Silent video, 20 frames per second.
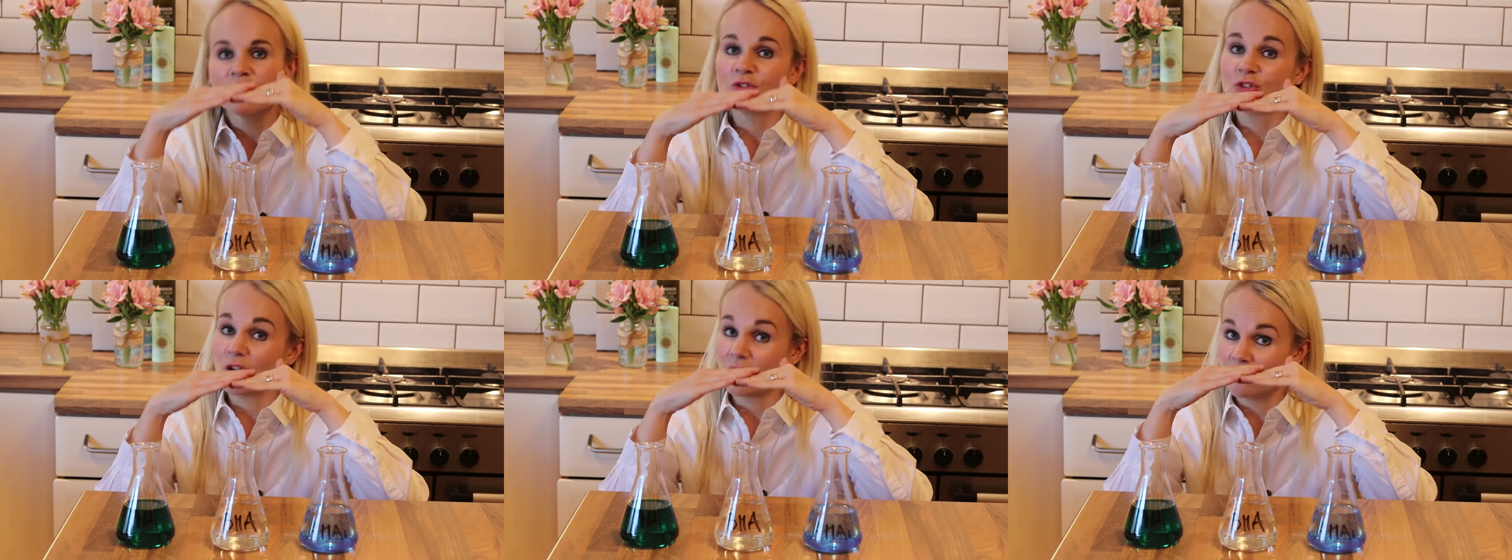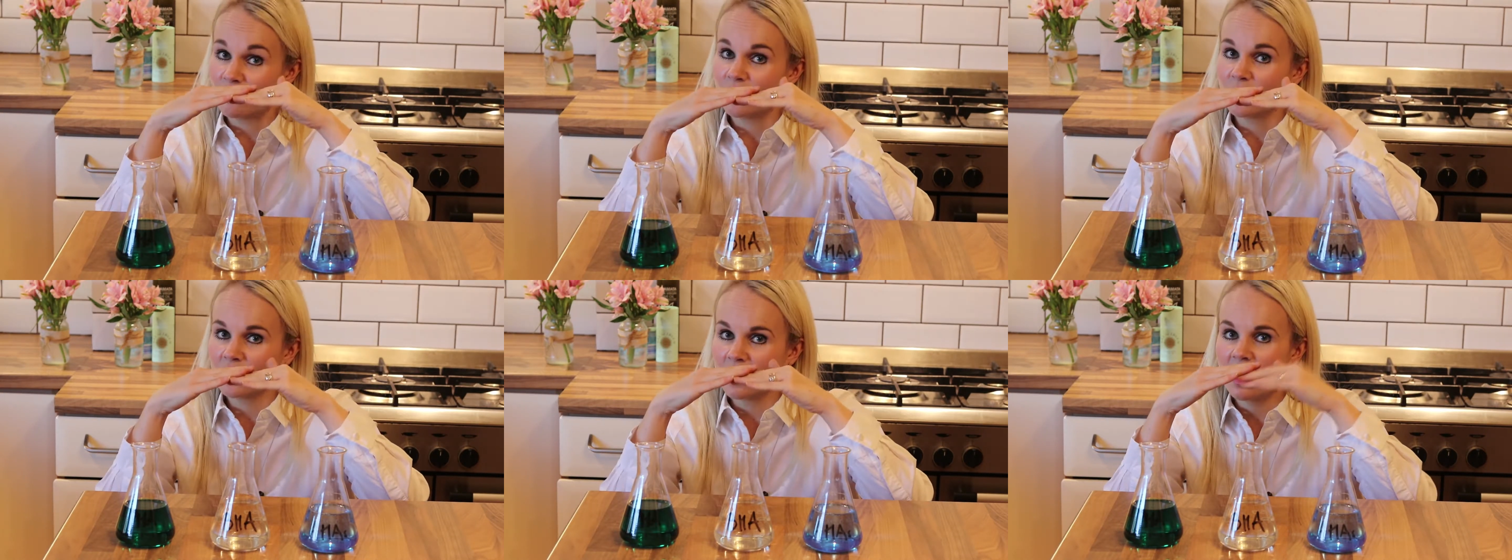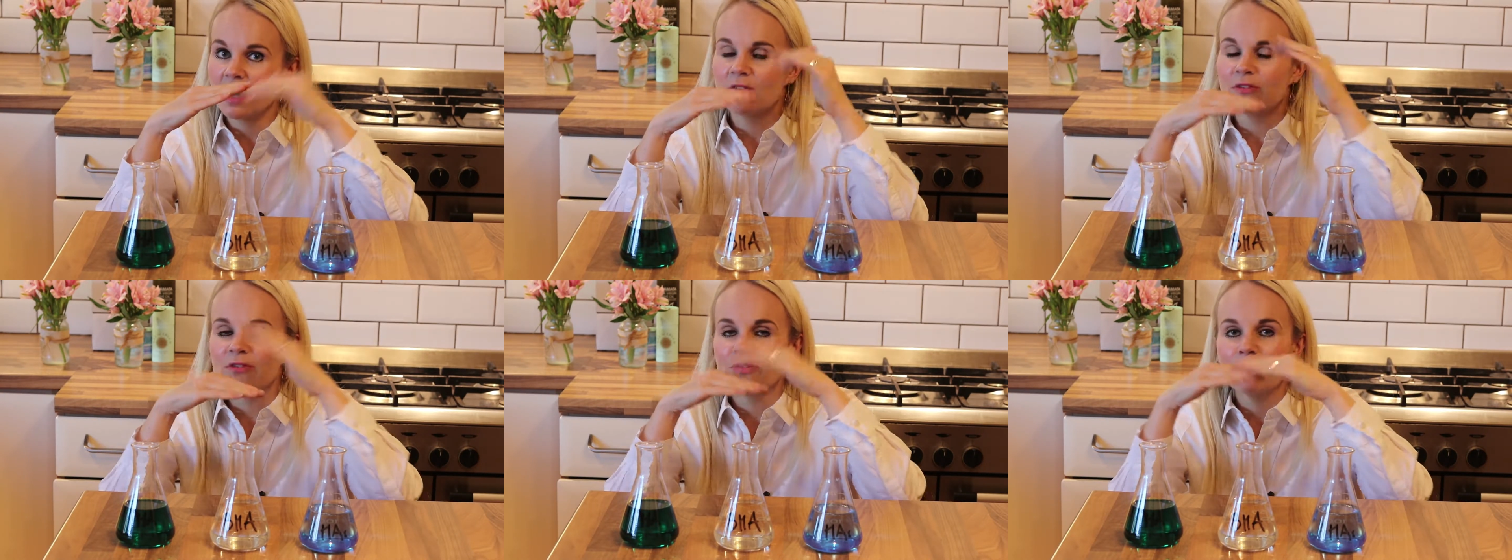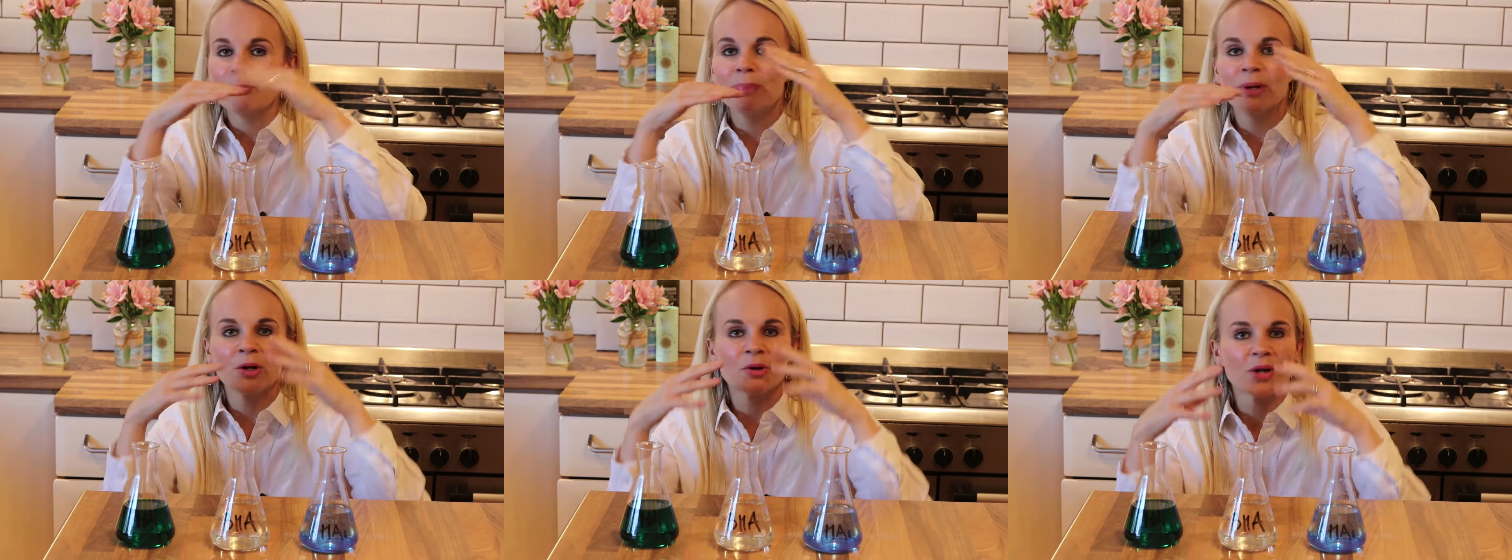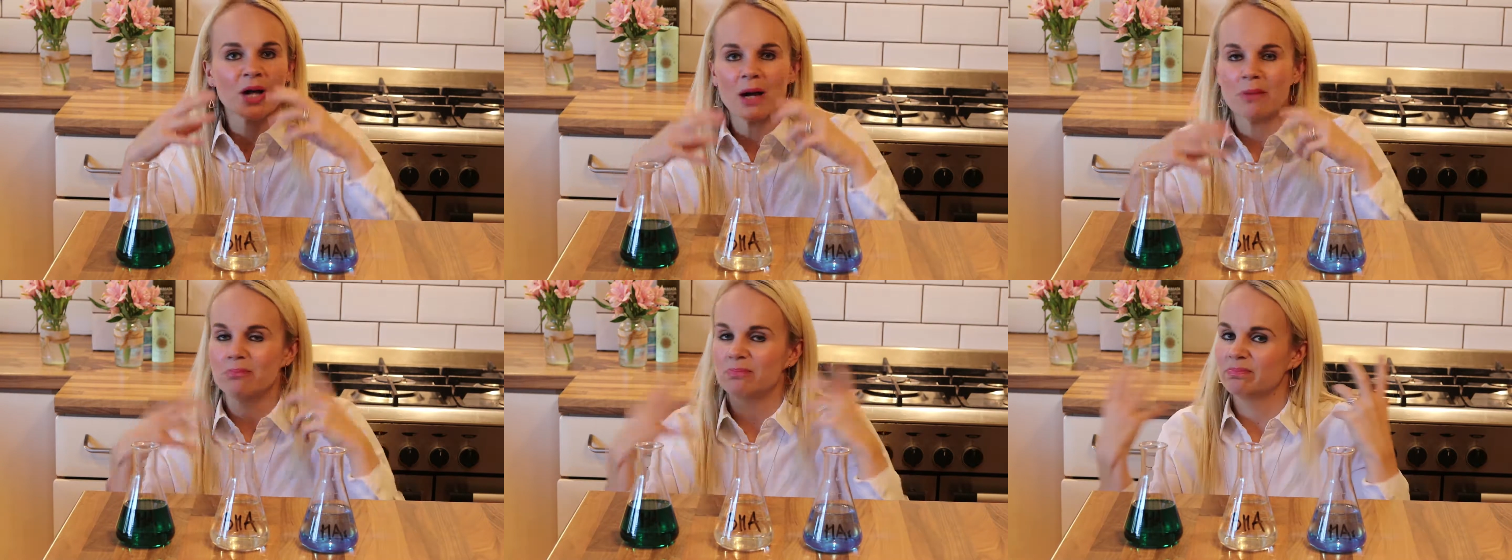Don't fall off, build
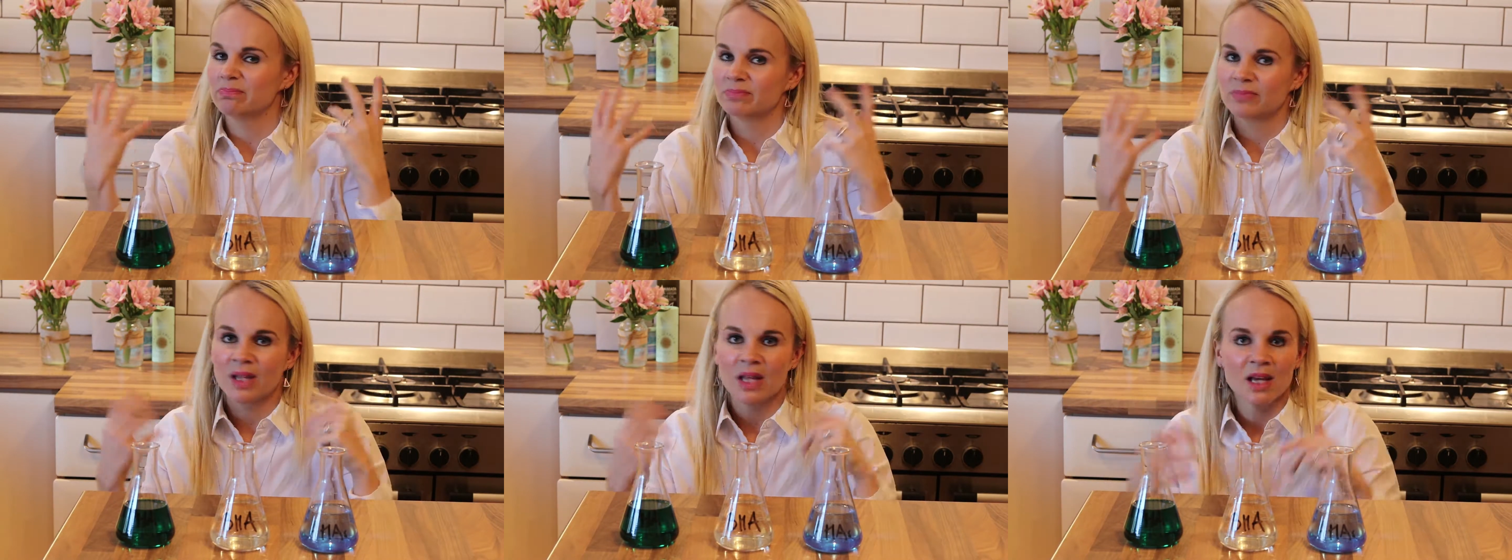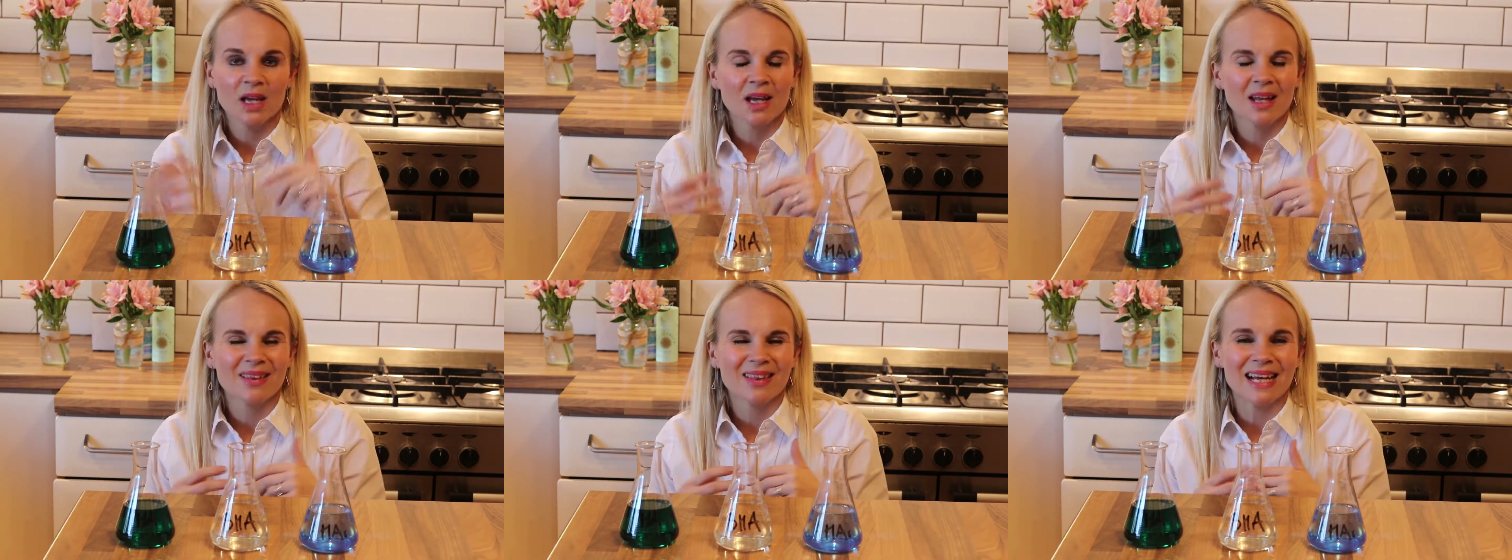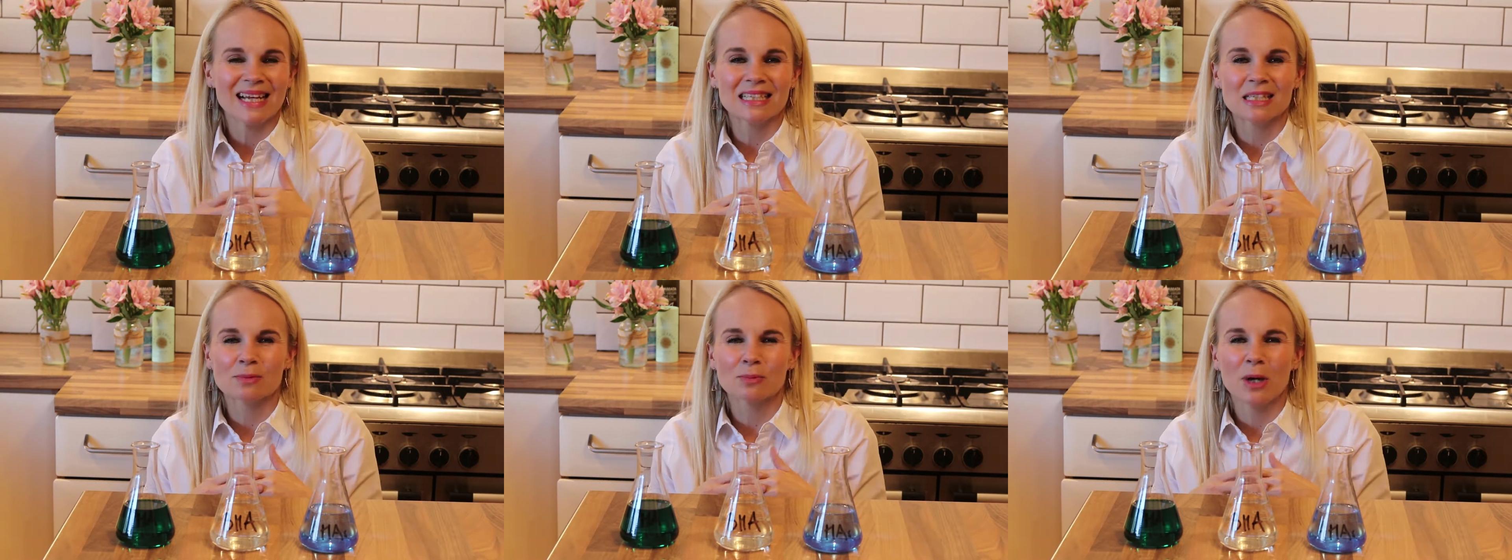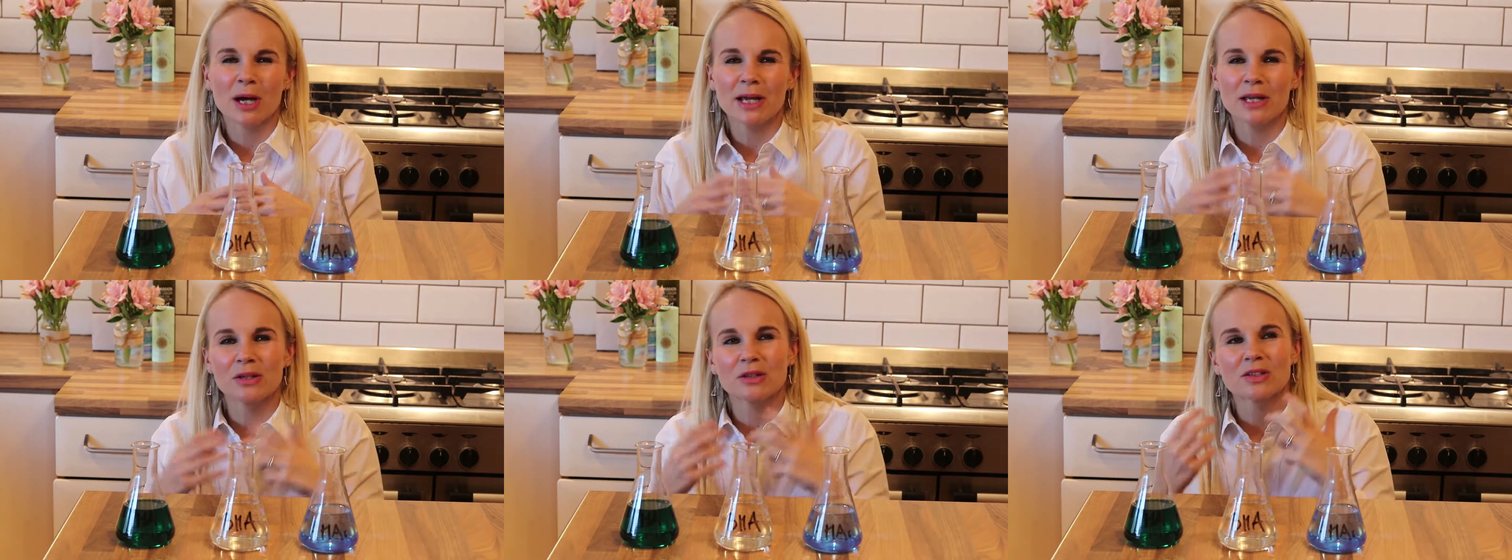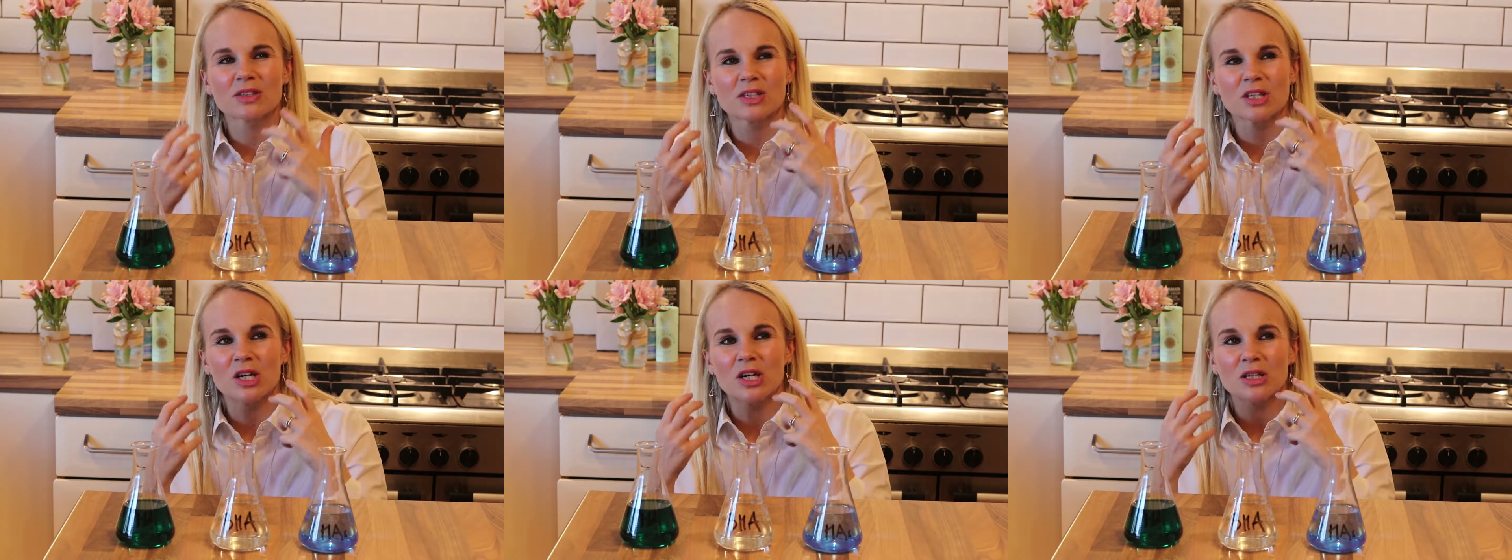up. That's why you
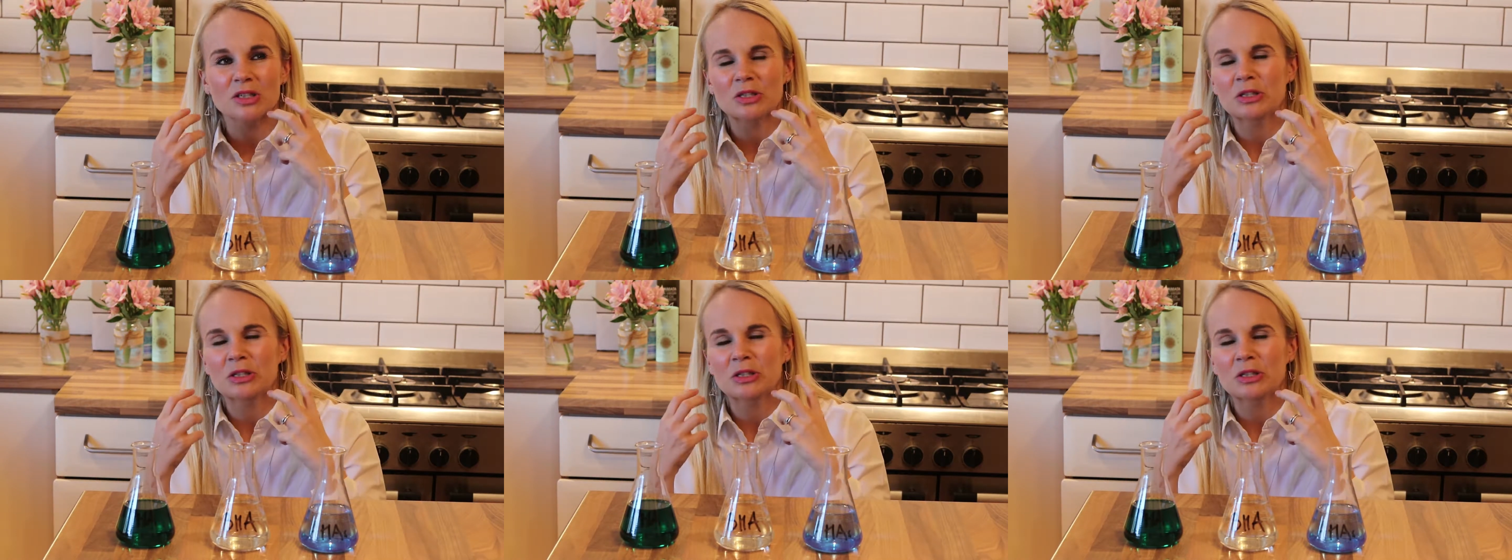start